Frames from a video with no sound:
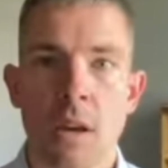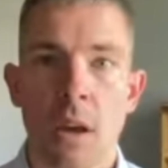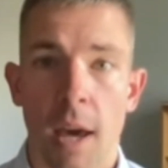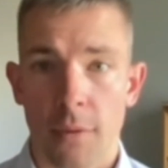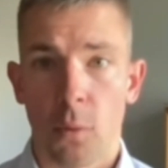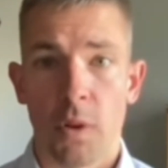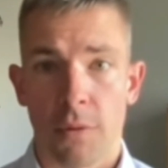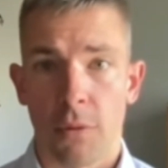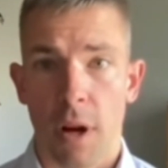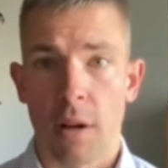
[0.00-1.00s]
Kevin was
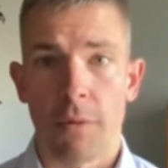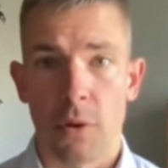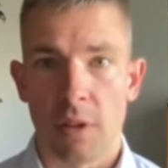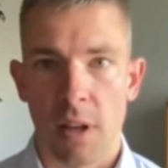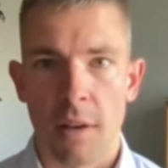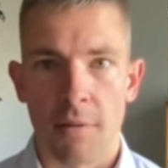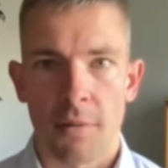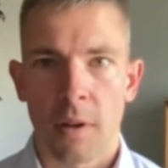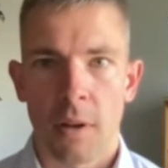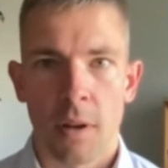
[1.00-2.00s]
afraid for his life.
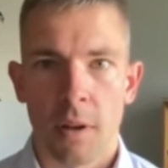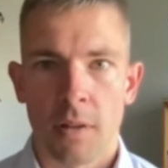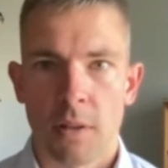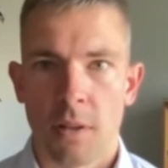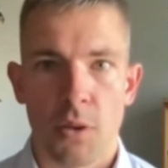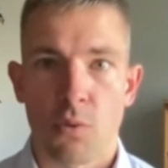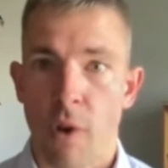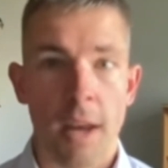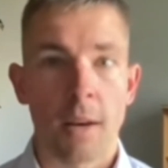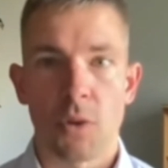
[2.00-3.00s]
This
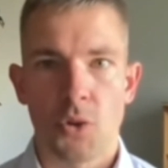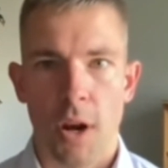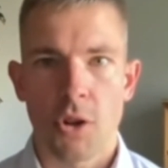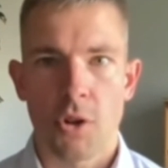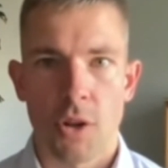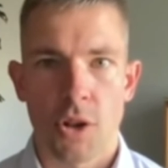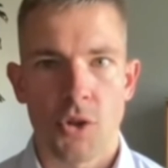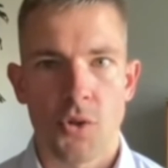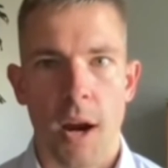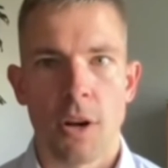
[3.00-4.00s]
random stranger had
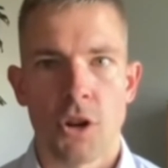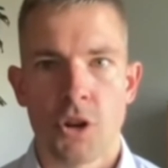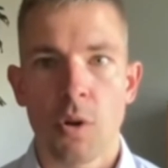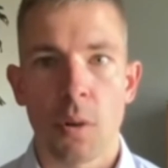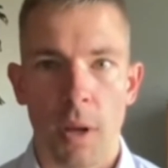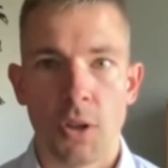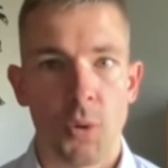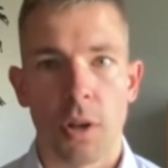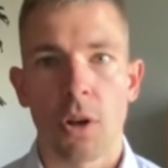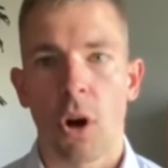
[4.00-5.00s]
just tried to shoot him, and so
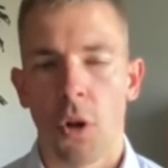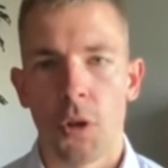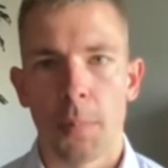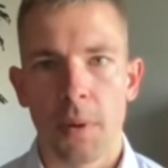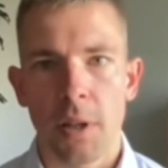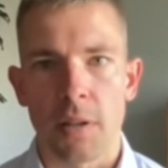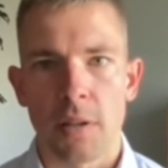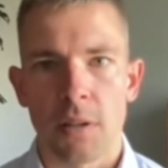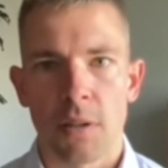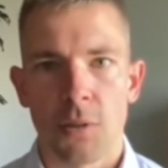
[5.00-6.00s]
he called the
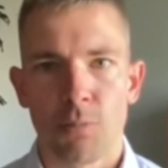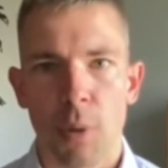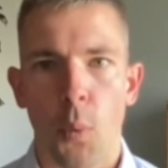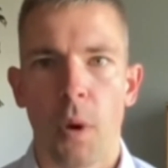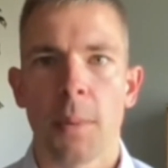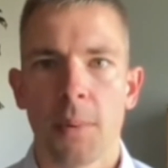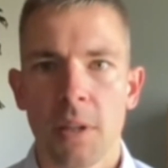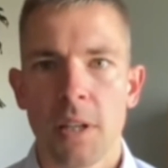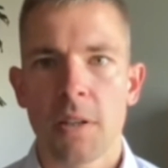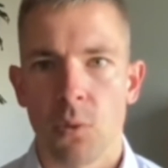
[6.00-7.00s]
police. But when the
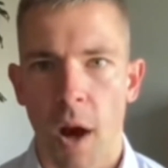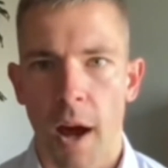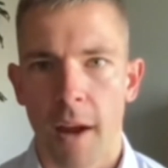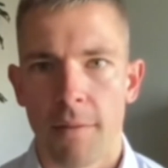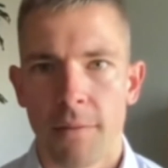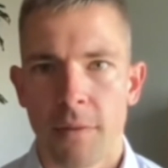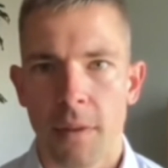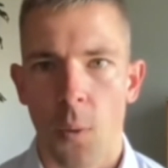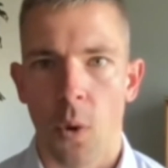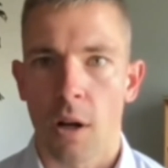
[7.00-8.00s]
police arrived,
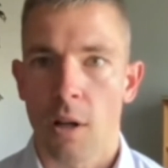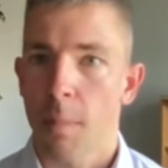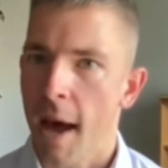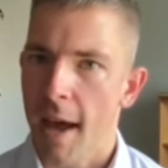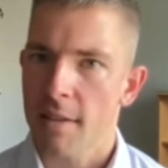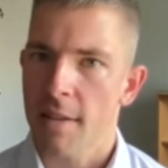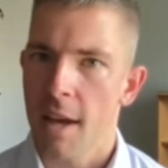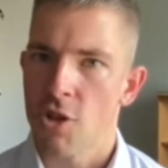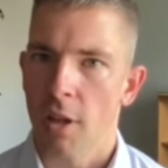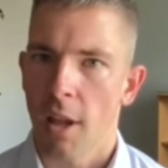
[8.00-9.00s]
they walked past
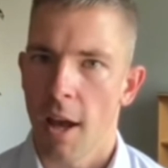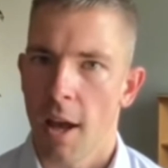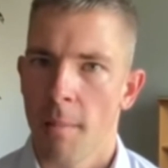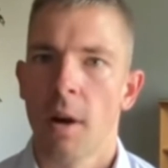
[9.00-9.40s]
Agent Lamb